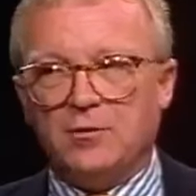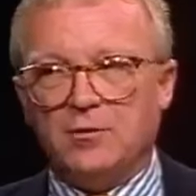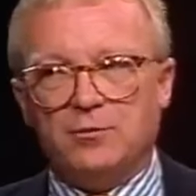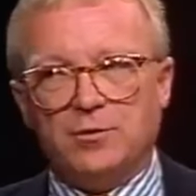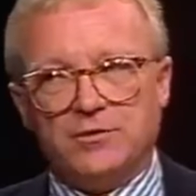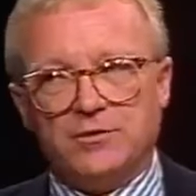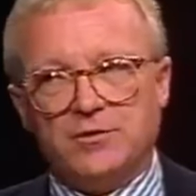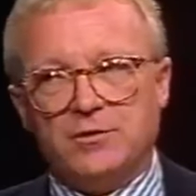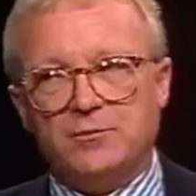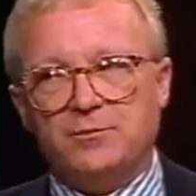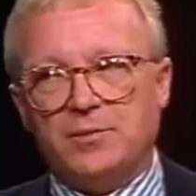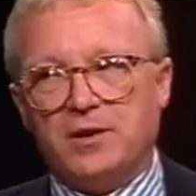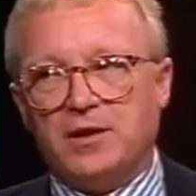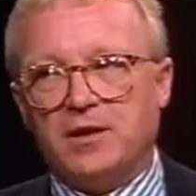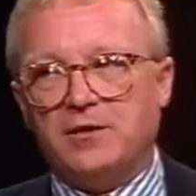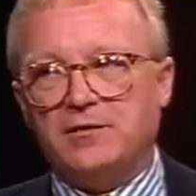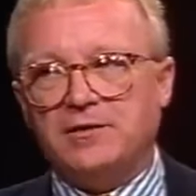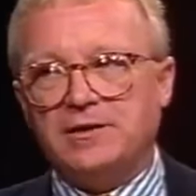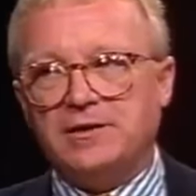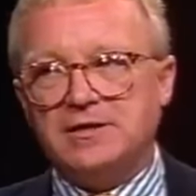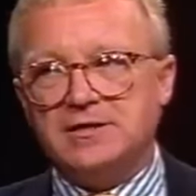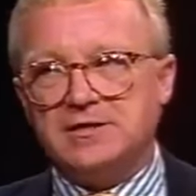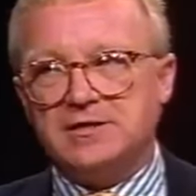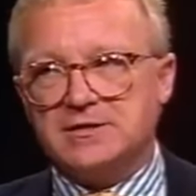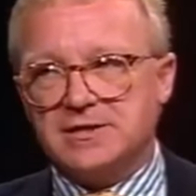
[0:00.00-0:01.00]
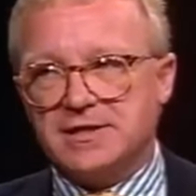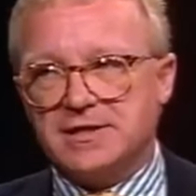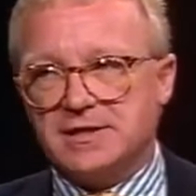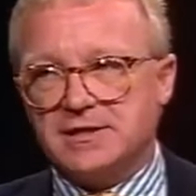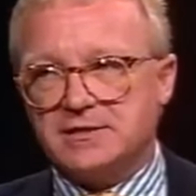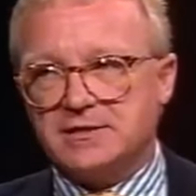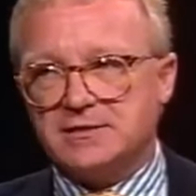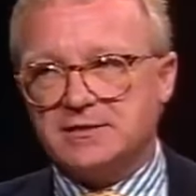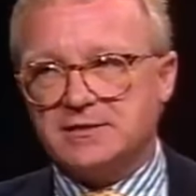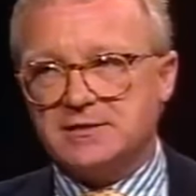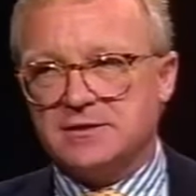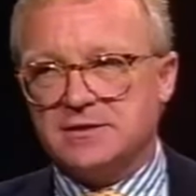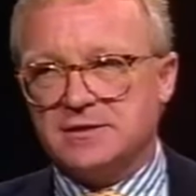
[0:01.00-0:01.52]
What the party
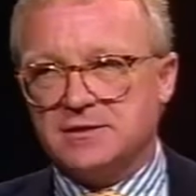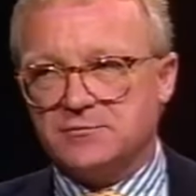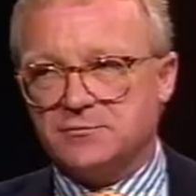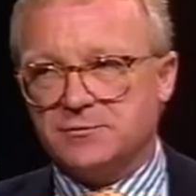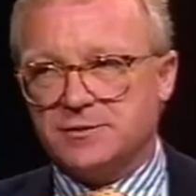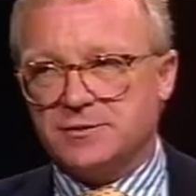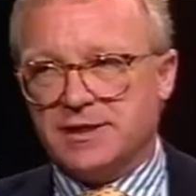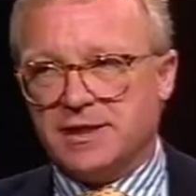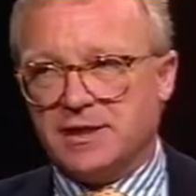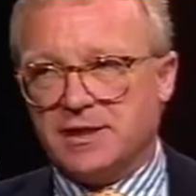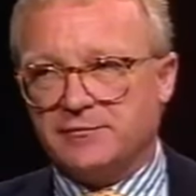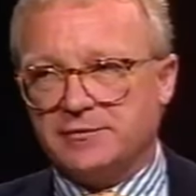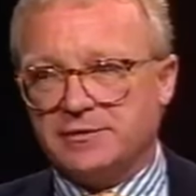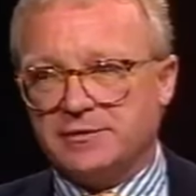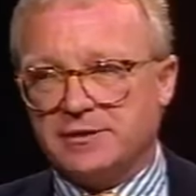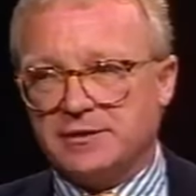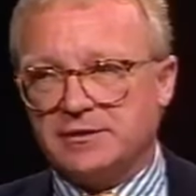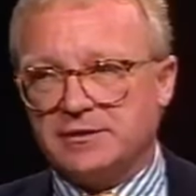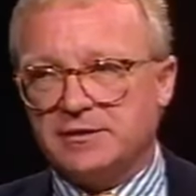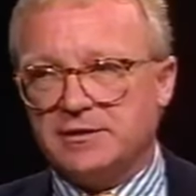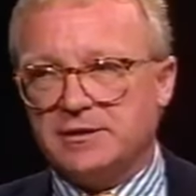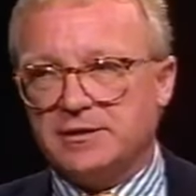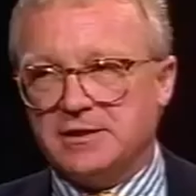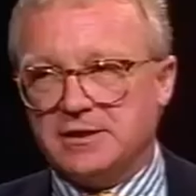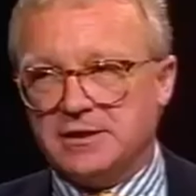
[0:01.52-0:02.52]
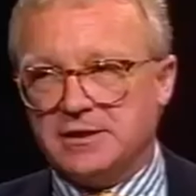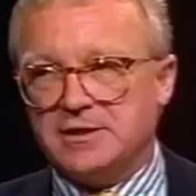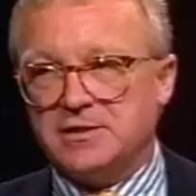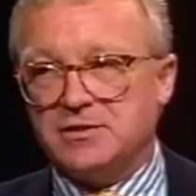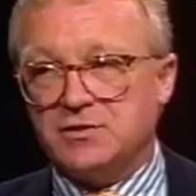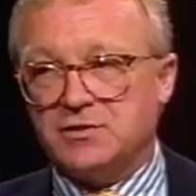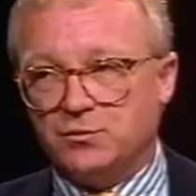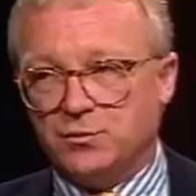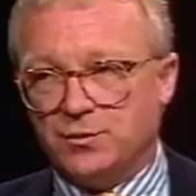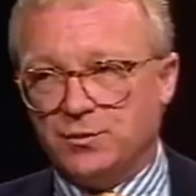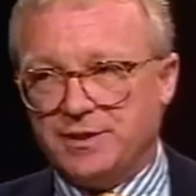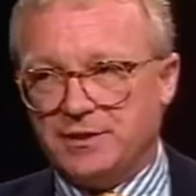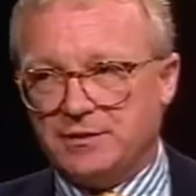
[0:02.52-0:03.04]
says is reality
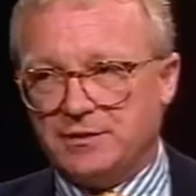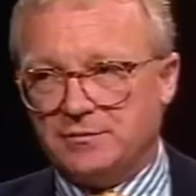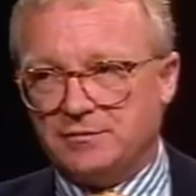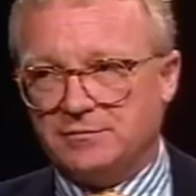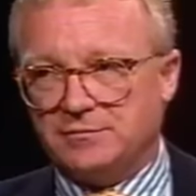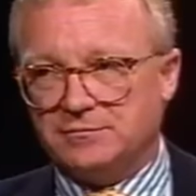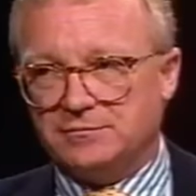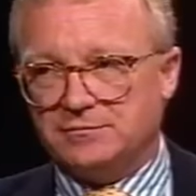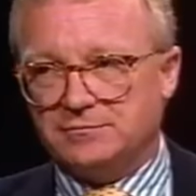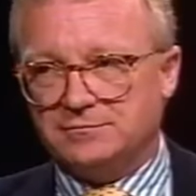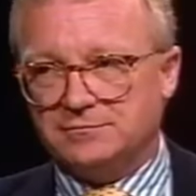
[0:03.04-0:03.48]
is real."